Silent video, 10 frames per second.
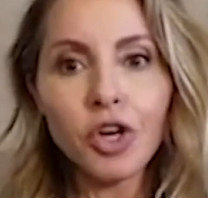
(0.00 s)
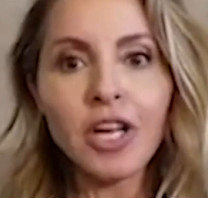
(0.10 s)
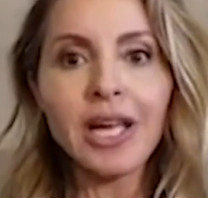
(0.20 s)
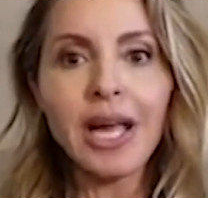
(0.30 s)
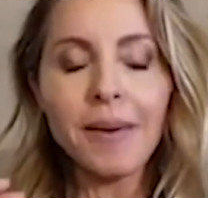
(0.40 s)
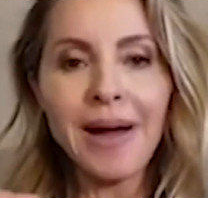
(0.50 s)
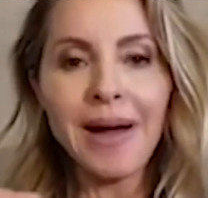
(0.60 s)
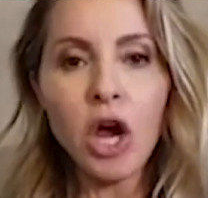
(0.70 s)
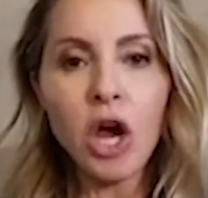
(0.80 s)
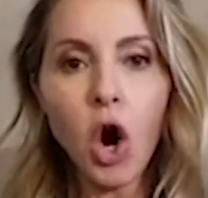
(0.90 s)
cooking
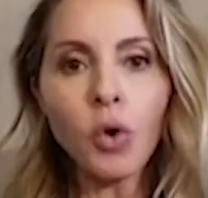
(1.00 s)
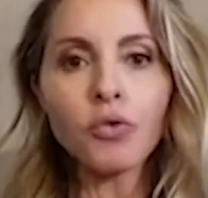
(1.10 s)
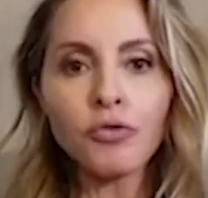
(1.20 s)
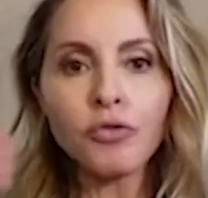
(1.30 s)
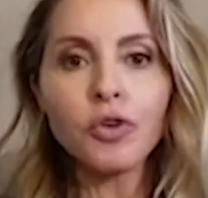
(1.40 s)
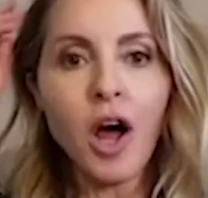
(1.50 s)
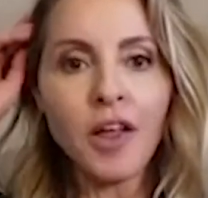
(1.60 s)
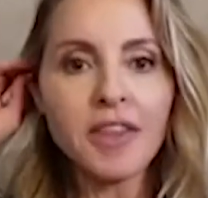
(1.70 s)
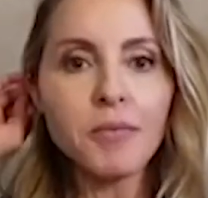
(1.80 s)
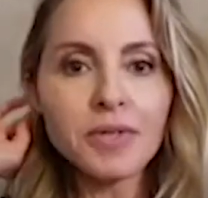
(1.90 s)
my own food
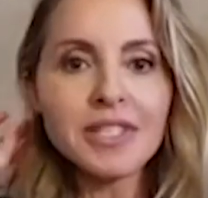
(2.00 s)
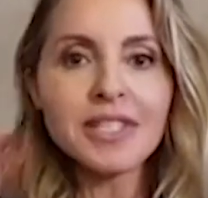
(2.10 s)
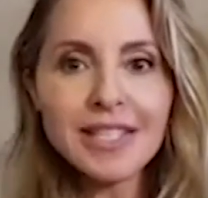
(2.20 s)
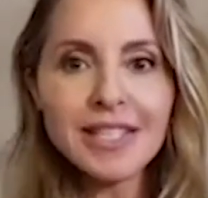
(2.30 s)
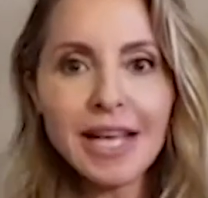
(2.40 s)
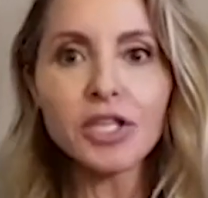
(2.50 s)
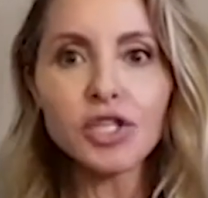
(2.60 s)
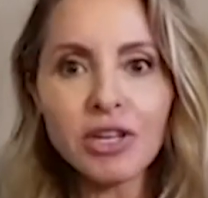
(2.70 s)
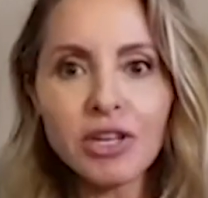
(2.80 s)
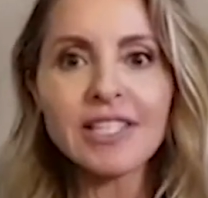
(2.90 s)
on the most insanely
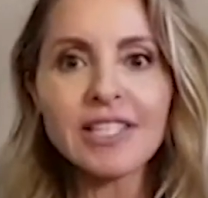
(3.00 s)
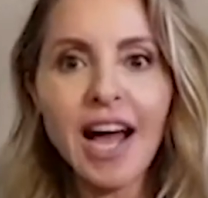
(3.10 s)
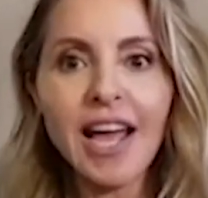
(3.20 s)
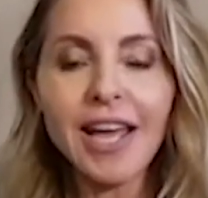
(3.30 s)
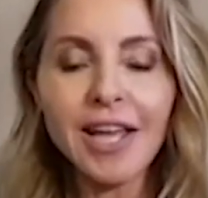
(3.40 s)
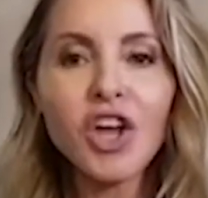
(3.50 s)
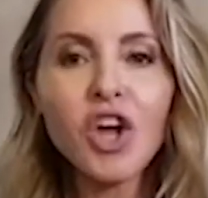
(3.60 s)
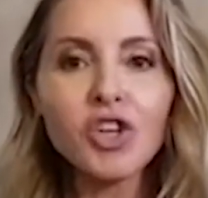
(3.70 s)
strict diet